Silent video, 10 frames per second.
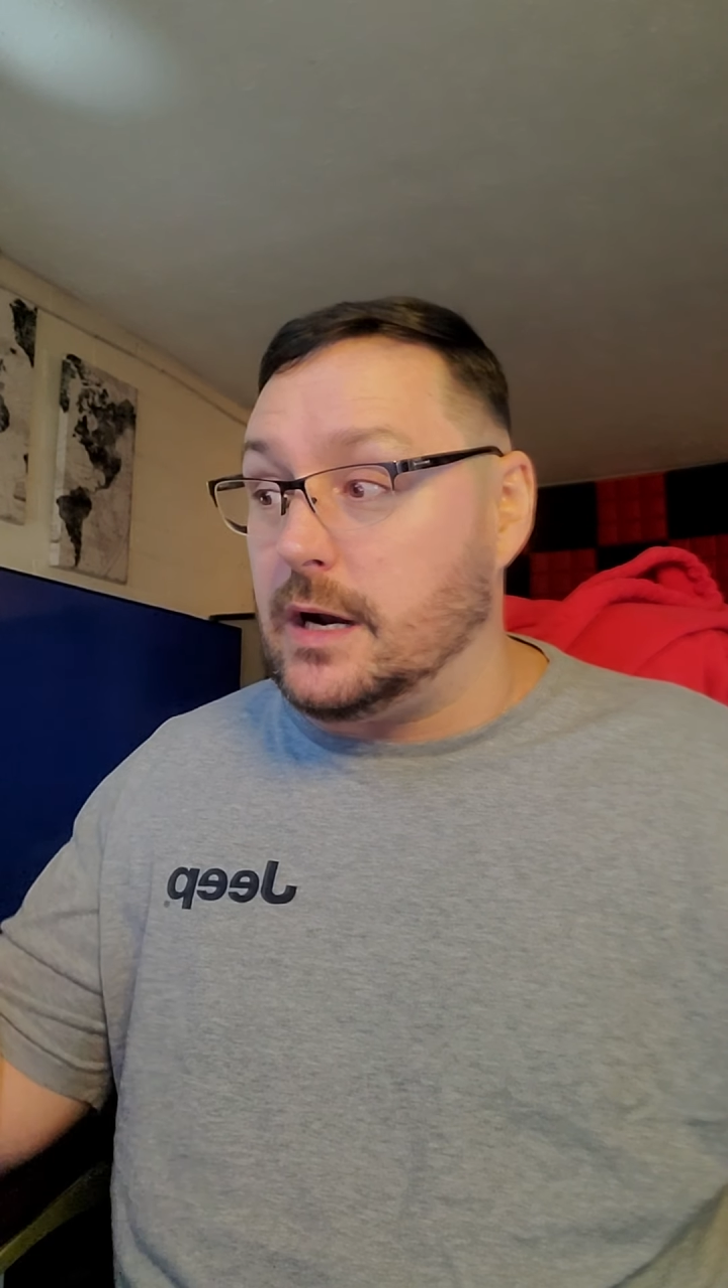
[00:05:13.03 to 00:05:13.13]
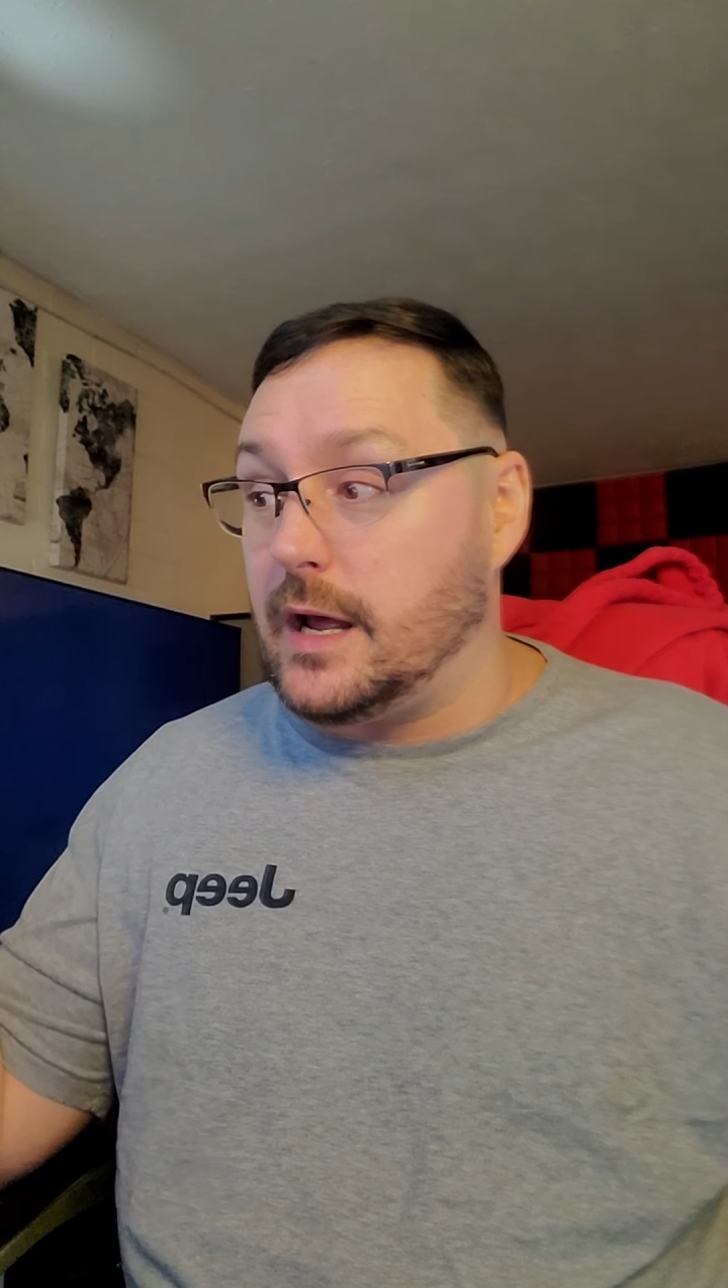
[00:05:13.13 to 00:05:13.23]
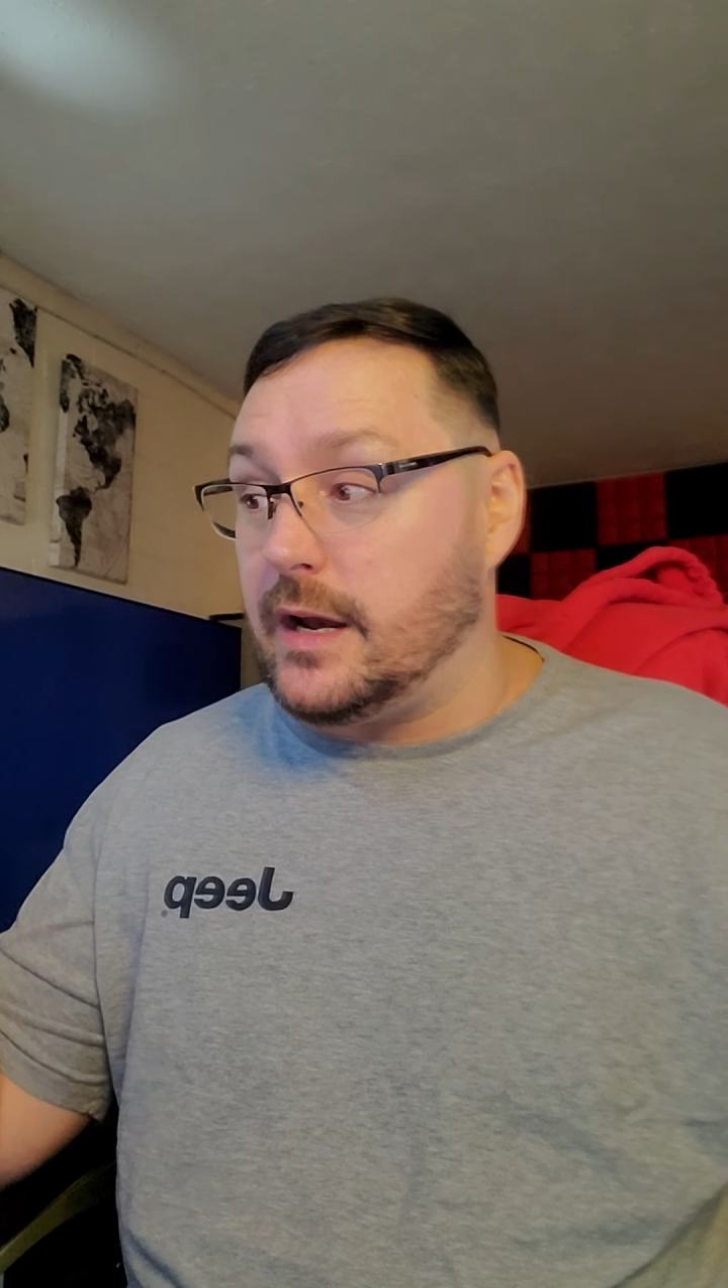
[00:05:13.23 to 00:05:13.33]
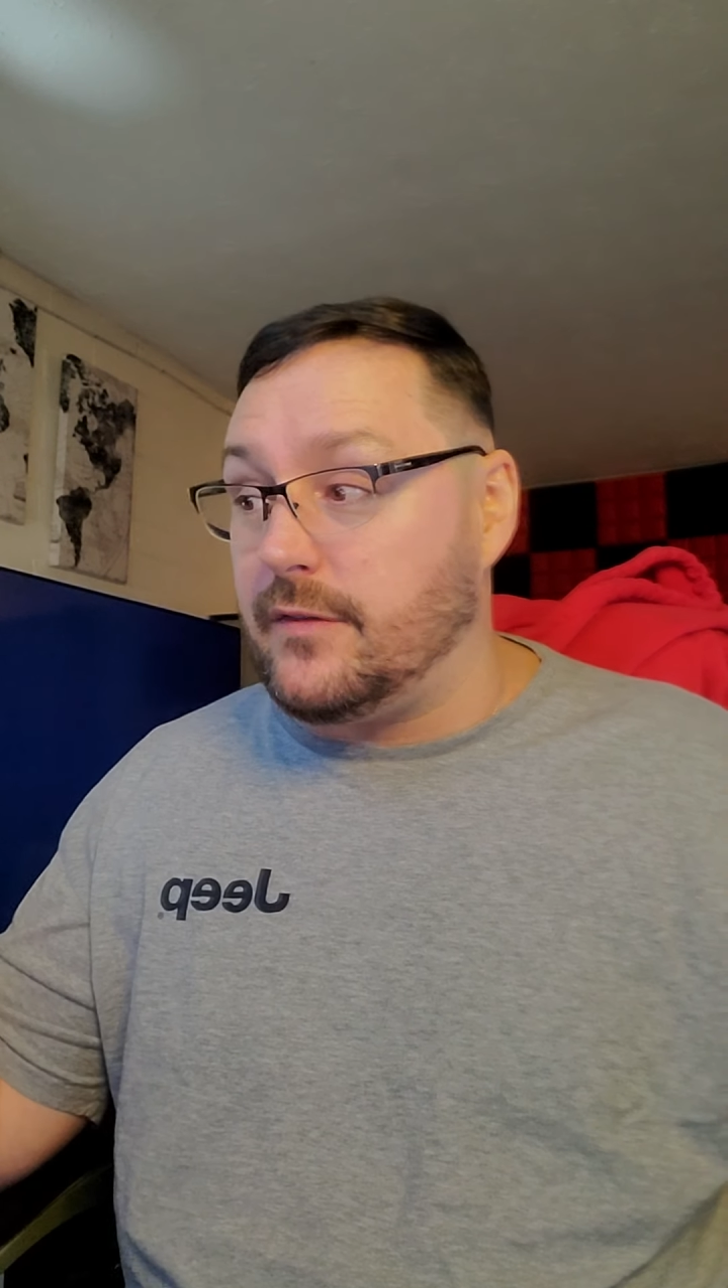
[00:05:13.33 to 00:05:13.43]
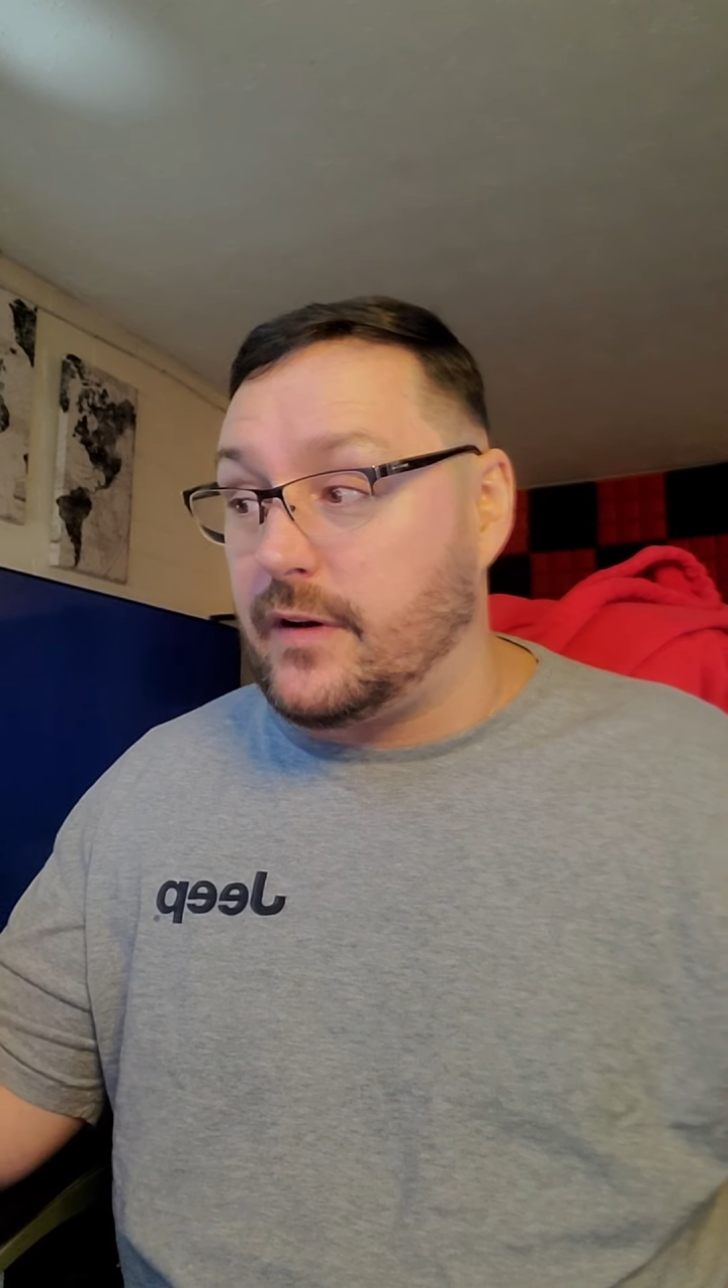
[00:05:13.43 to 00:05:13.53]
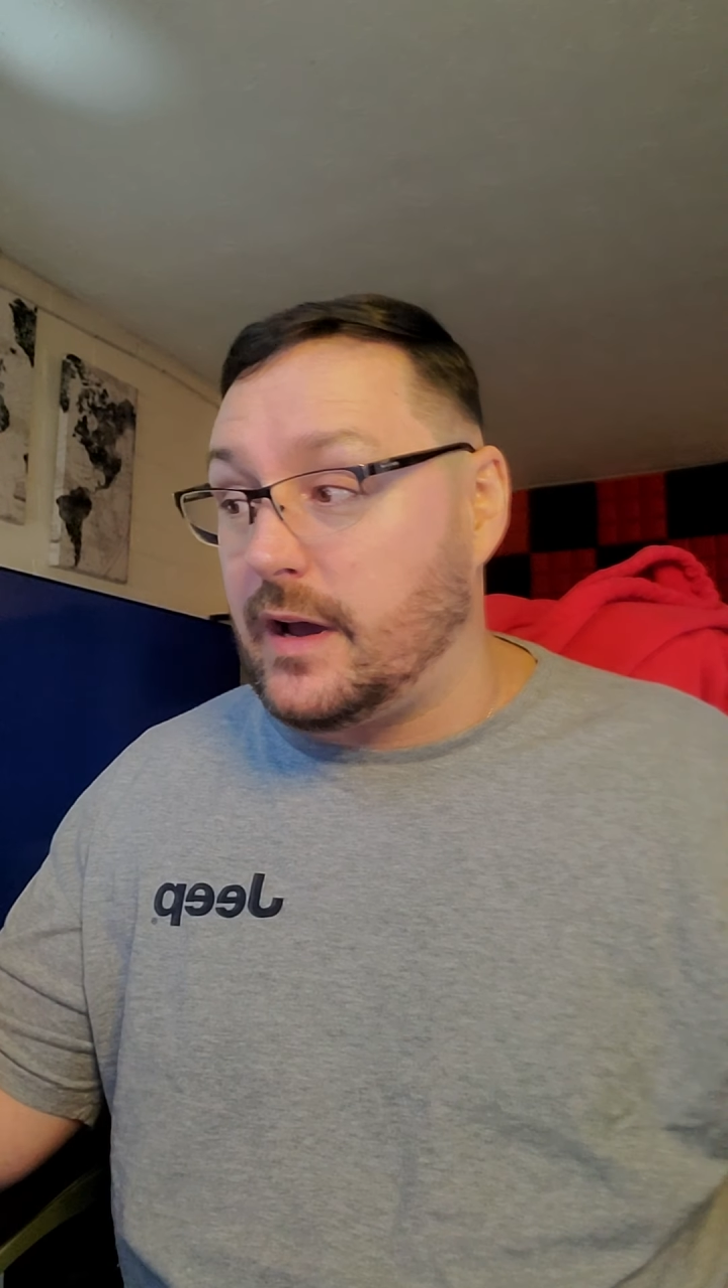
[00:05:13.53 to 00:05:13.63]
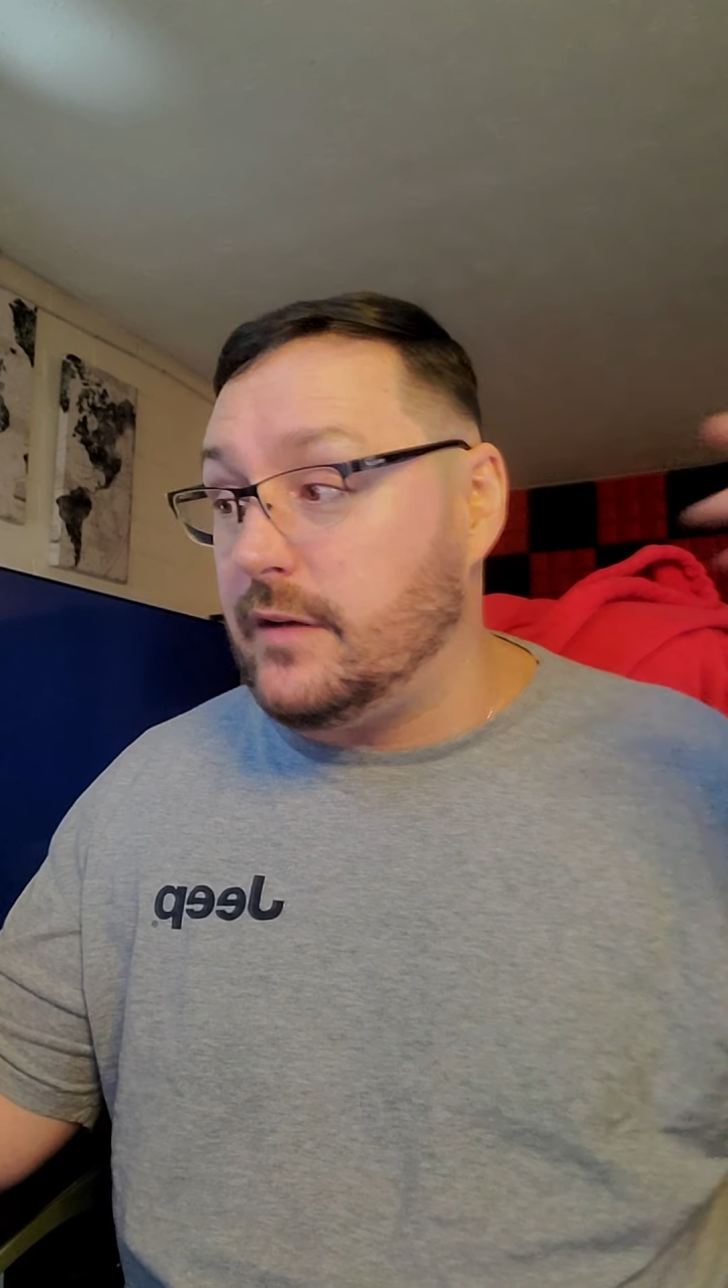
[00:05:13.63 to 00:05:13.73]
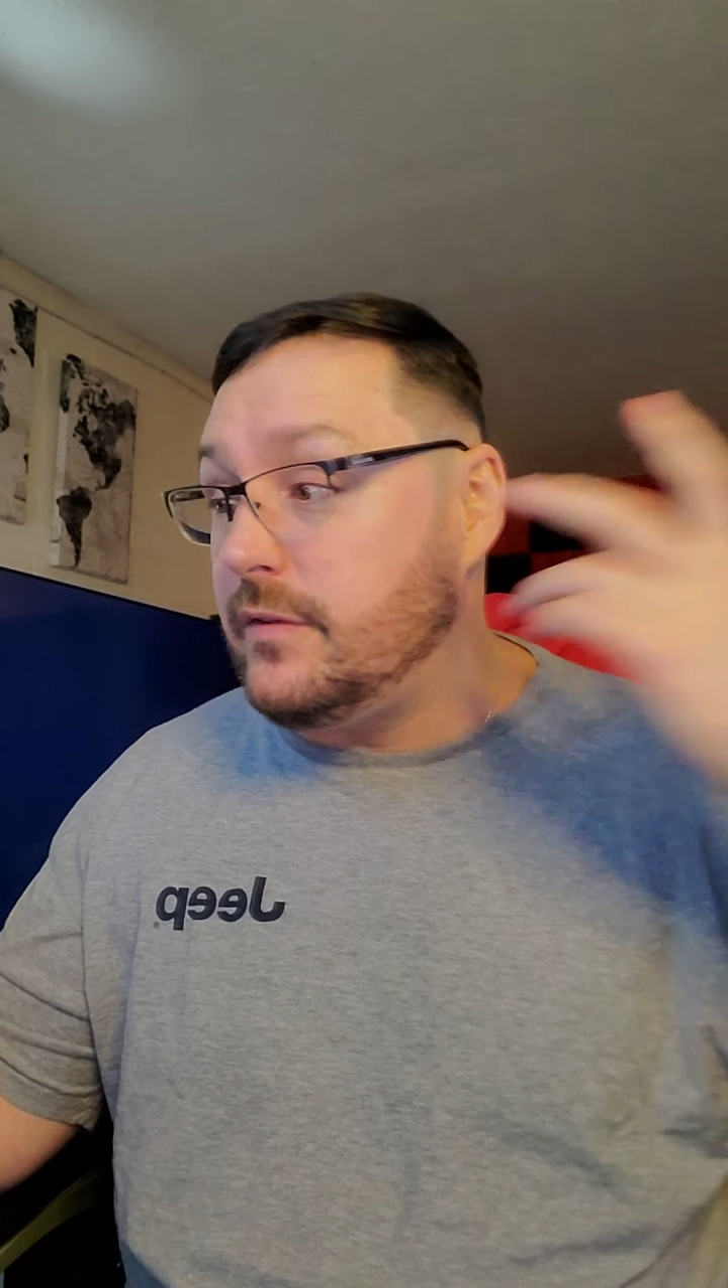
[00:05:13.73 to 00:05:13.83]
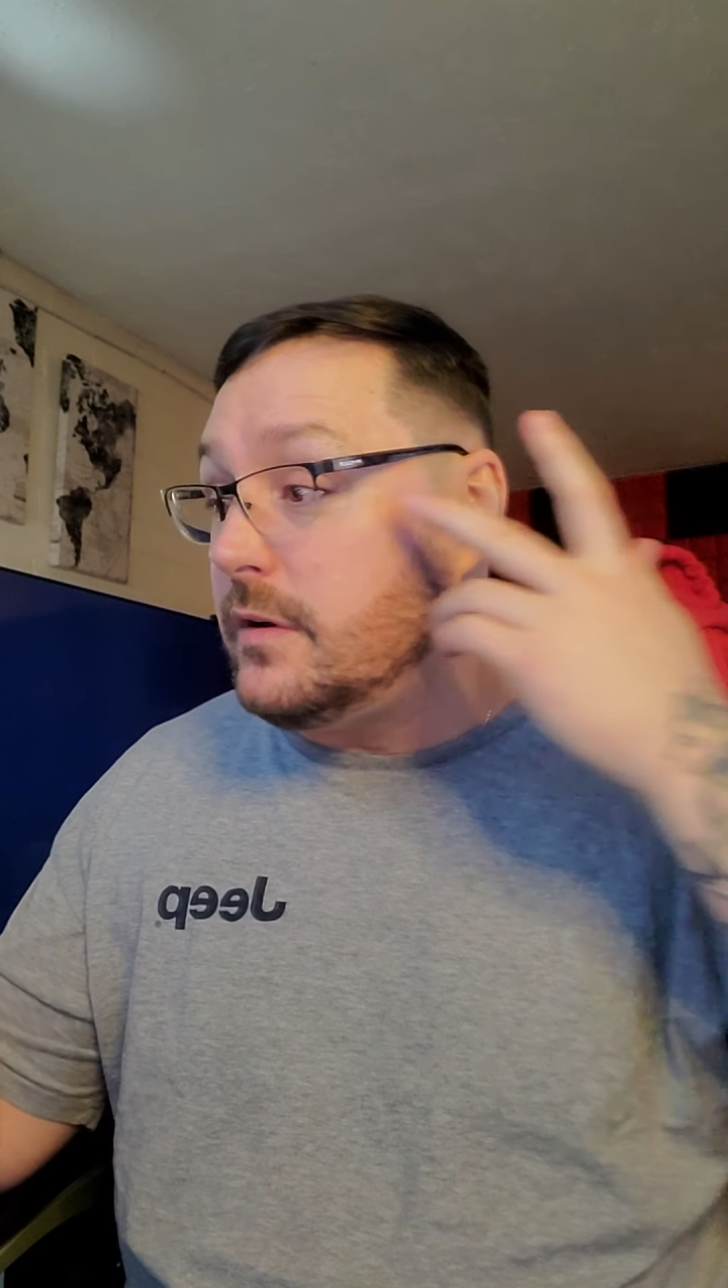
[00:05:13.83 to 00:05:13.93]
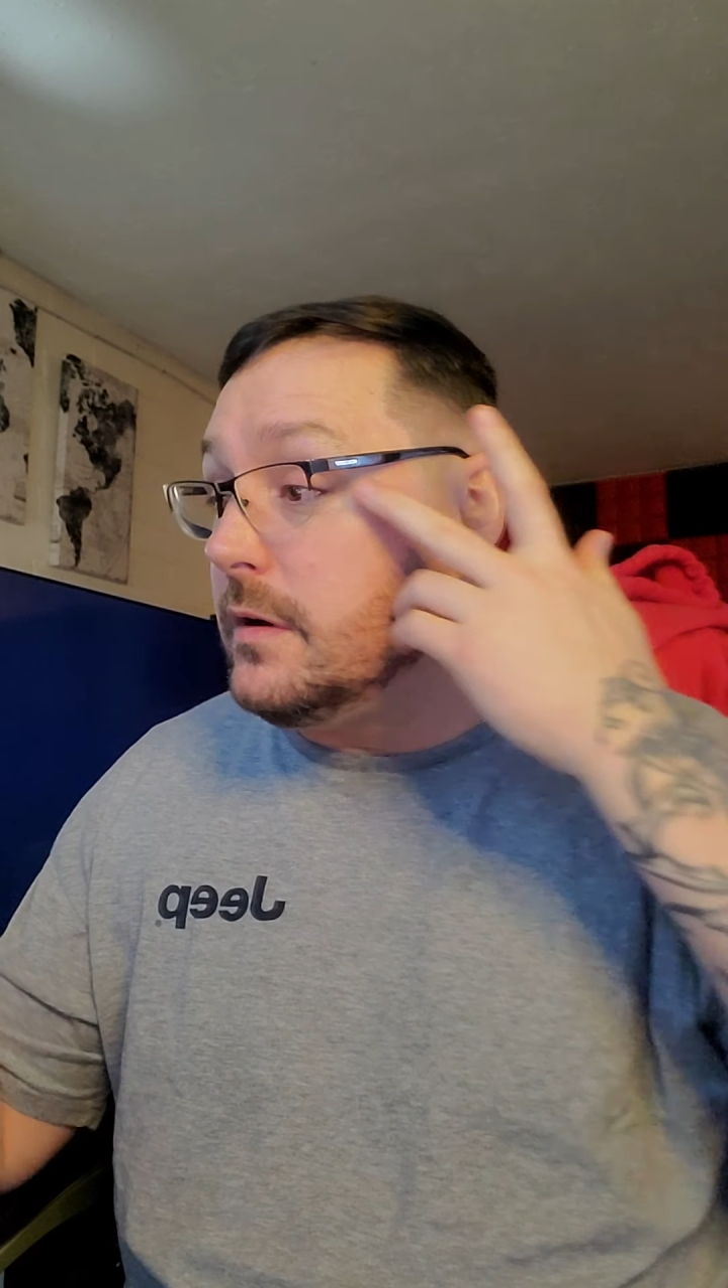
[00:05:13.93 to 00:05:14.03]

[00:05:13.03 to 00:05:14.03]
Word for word: nine to five,